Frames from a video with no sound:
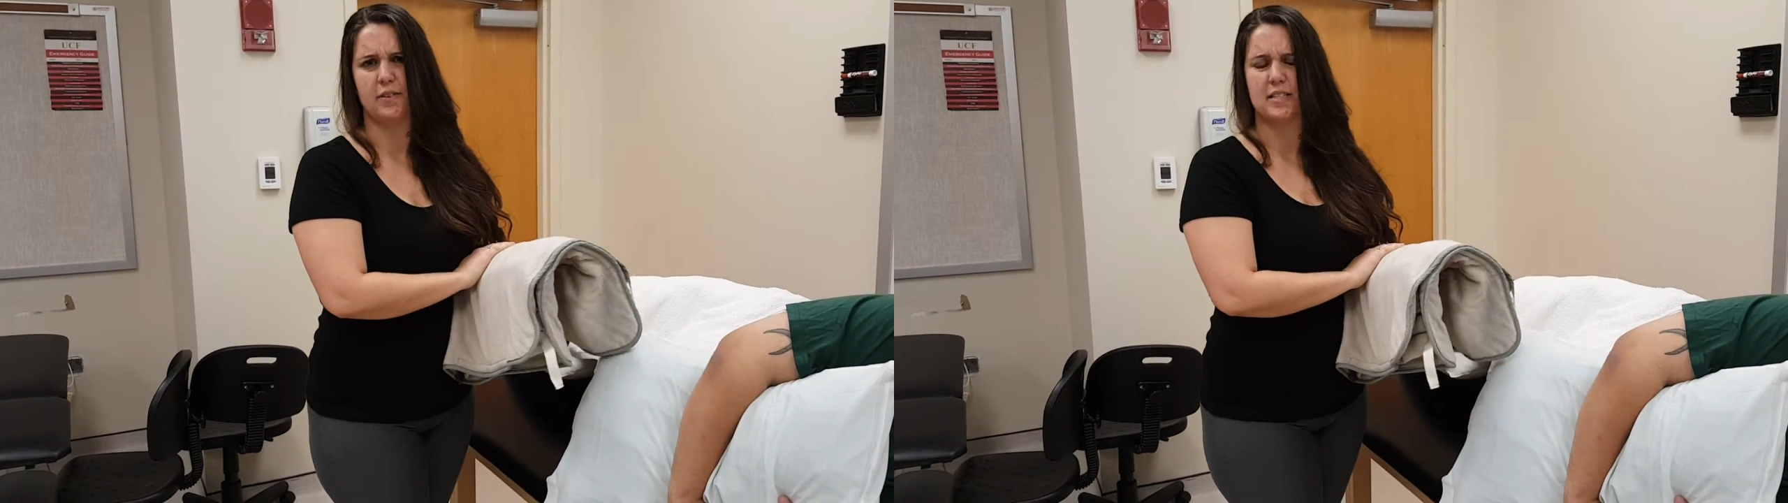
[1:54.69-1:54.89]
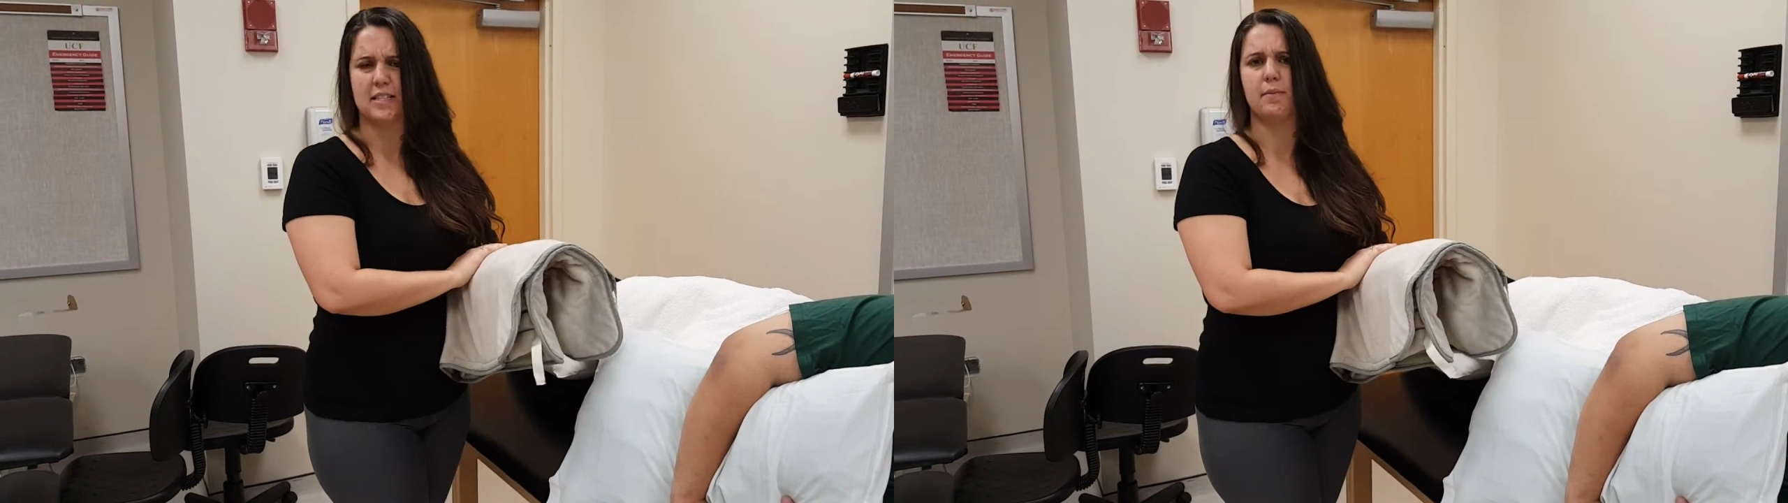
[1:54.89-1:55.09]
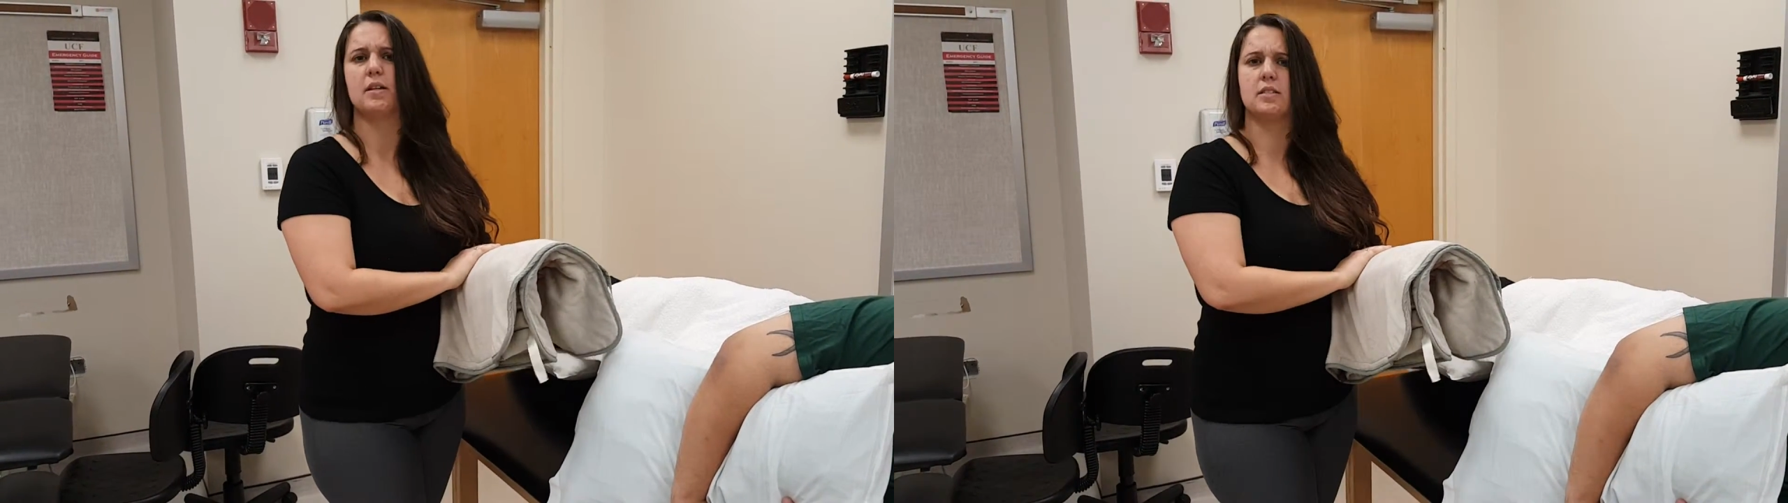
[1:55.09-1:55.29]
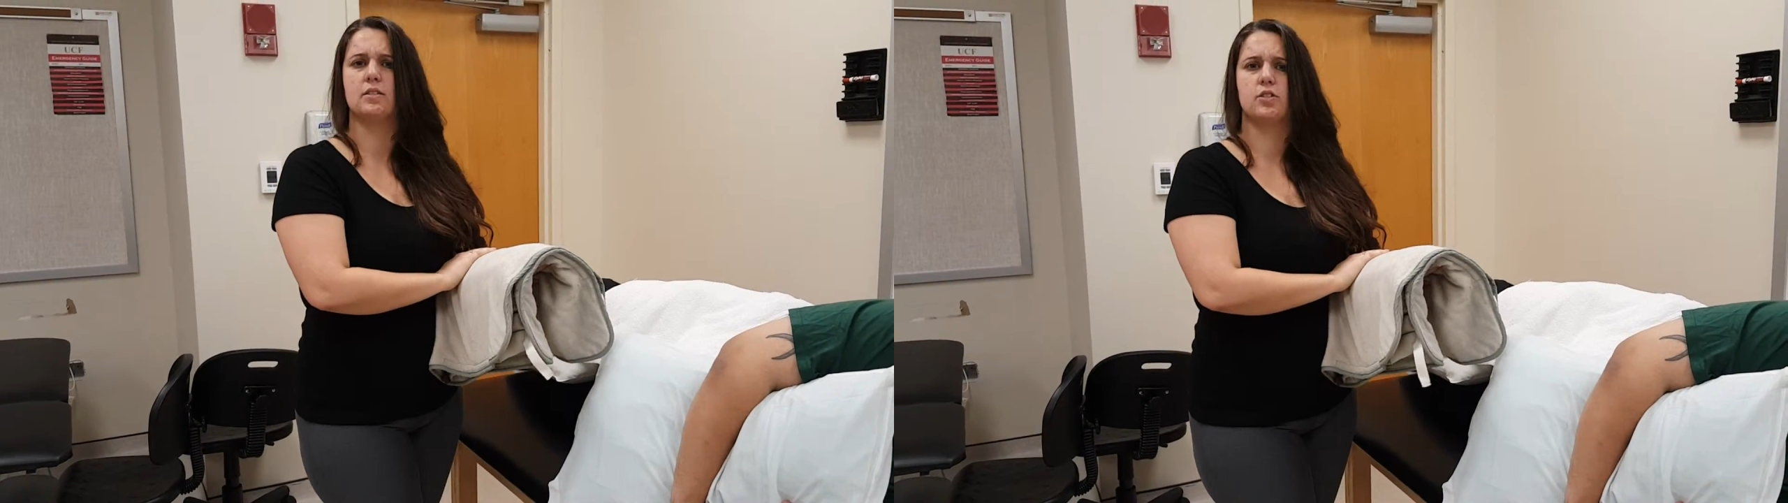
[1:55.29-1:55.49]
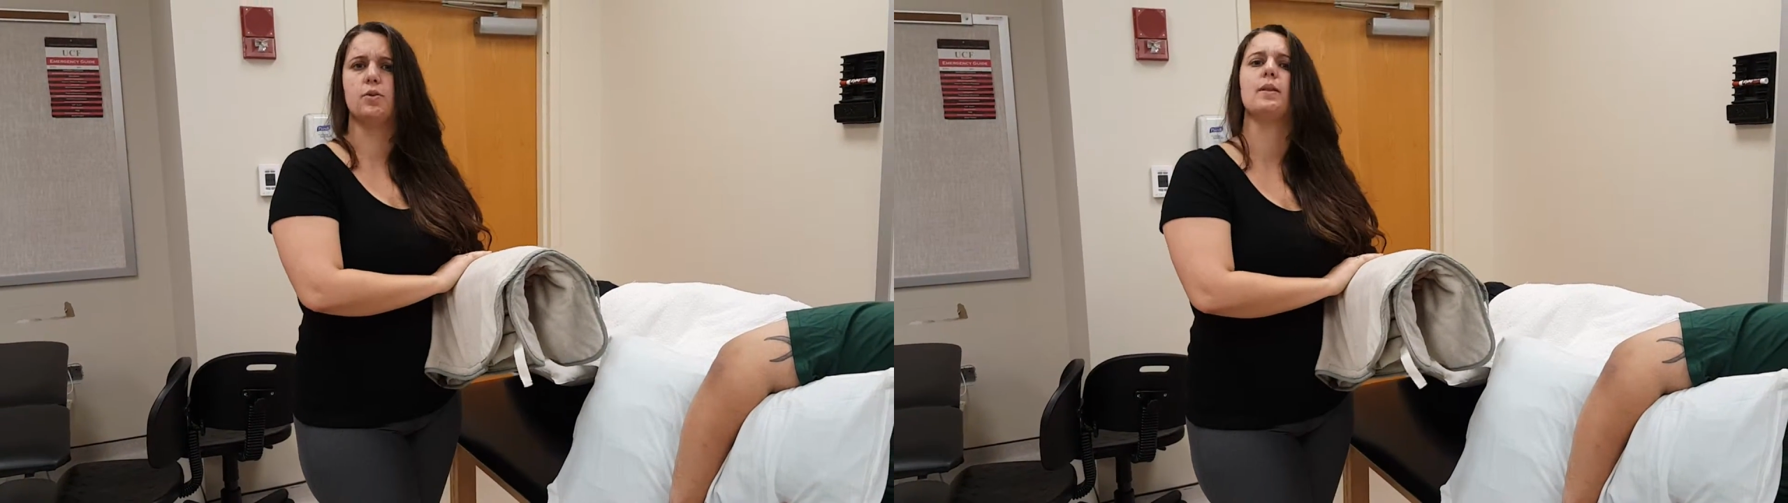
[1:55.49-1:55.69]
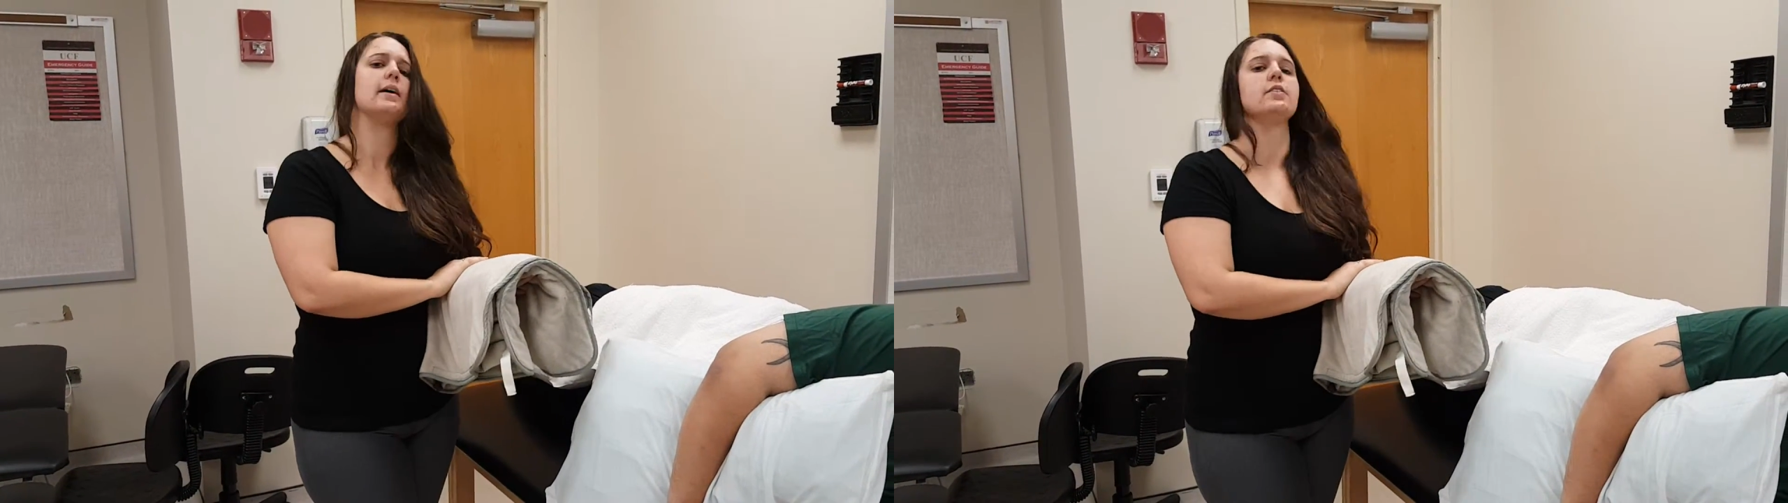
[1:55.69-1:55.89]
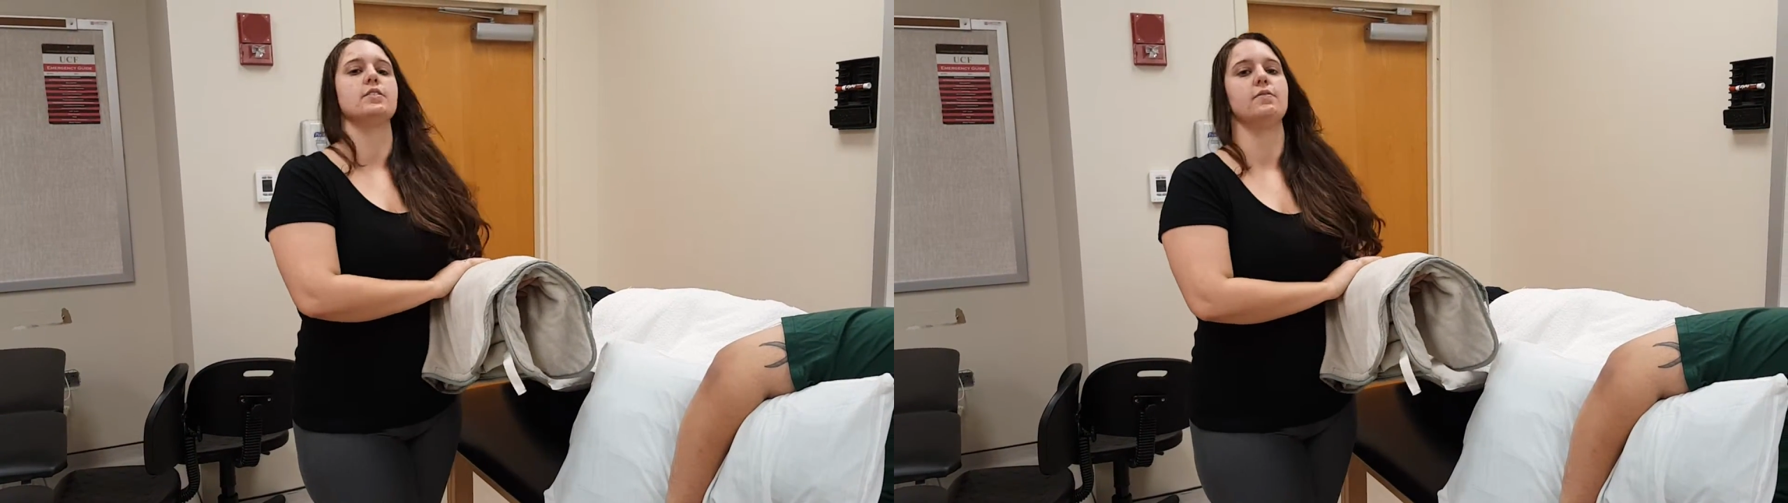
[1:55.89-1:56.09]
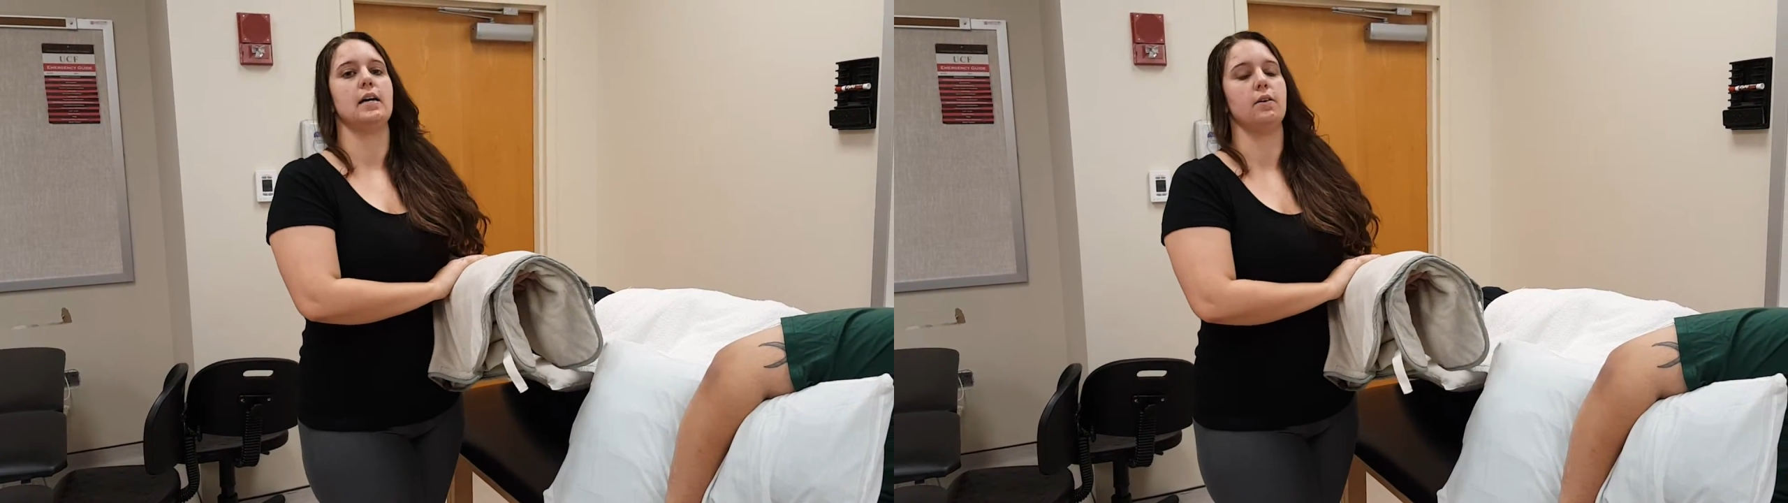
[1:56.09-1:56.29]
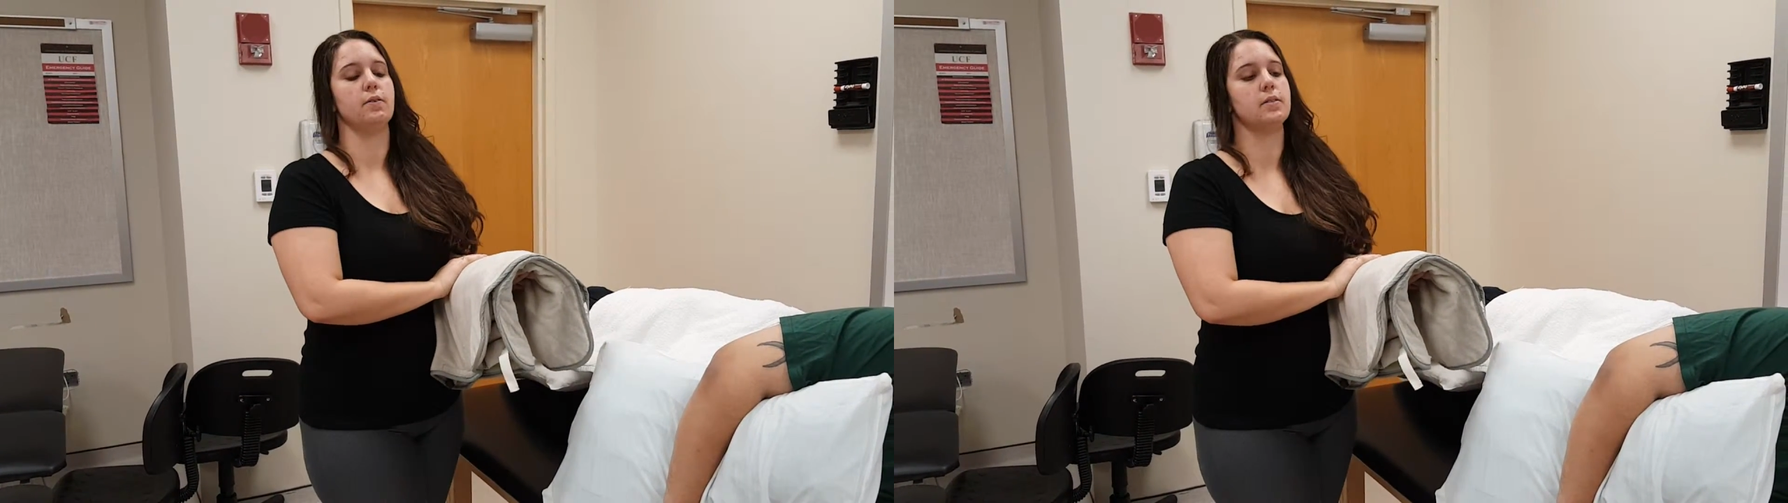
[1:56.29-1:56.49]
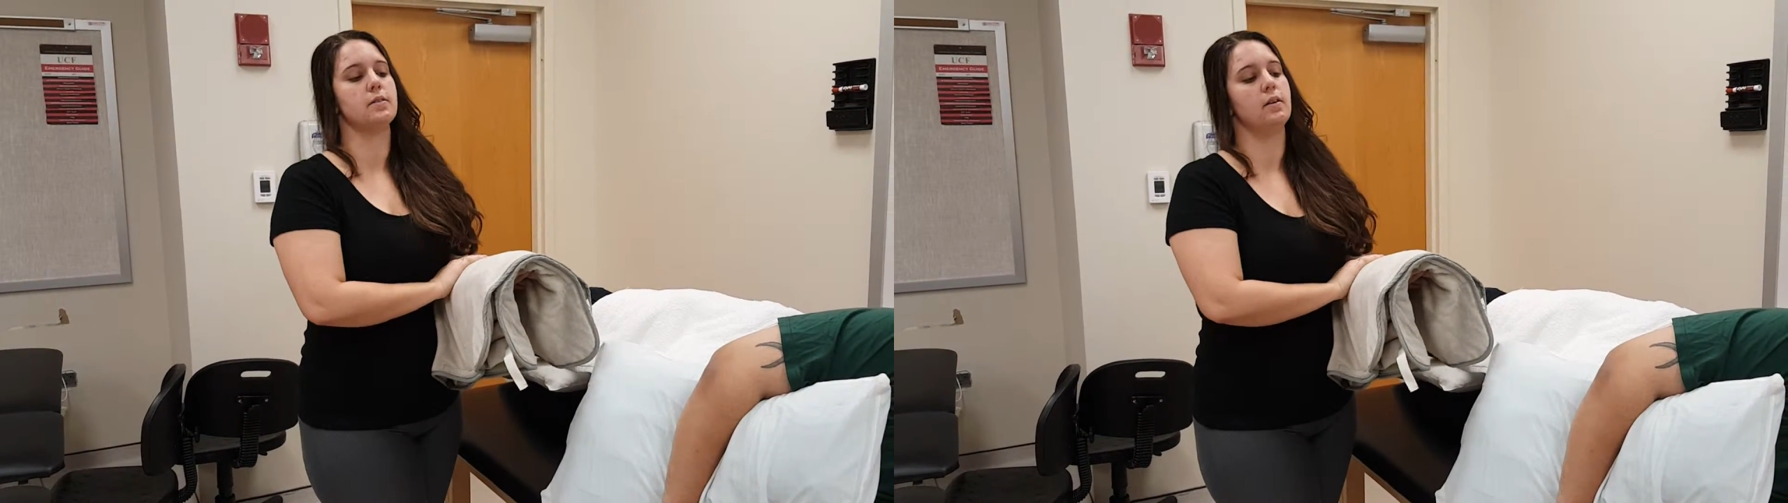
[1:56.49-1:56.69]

same as 2 layers of towels.